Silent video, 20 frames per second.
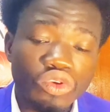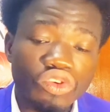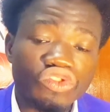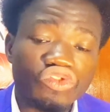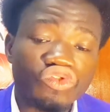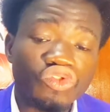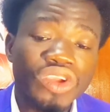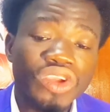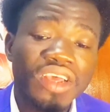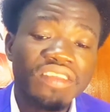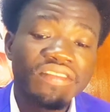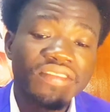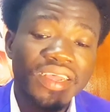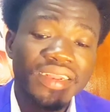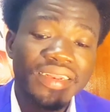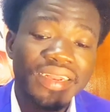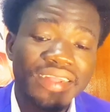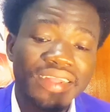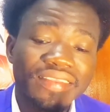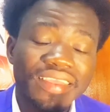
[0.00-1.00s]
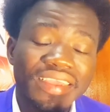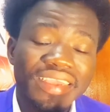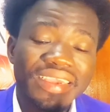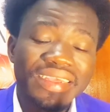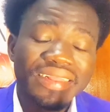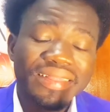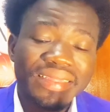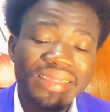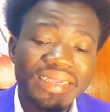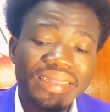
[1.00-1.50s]
So you understand that
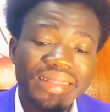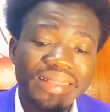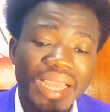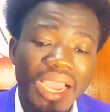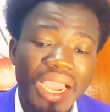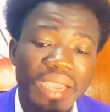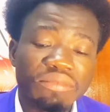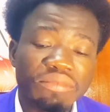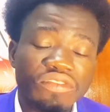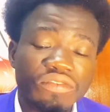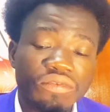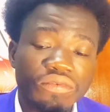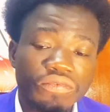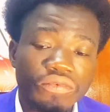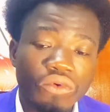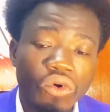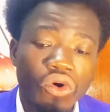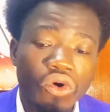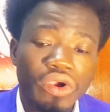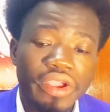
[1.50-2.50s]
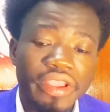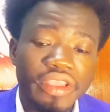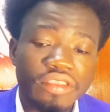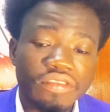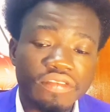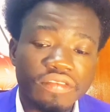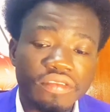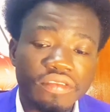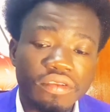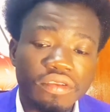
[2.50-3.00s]
3 times 4 is